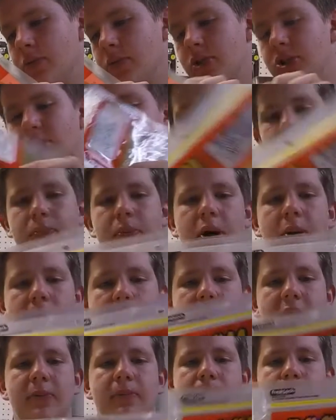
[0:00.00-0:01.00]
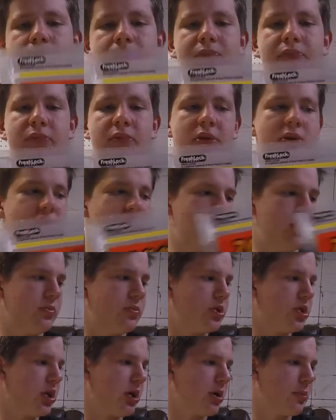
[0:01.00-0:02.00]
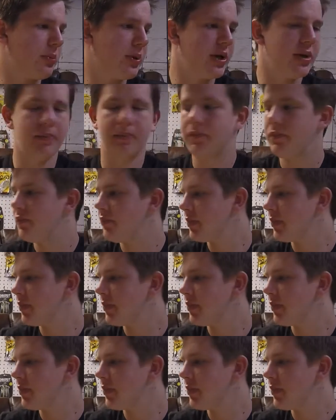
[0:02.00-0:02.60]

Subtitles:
just the pumpkin zoom chunk bait.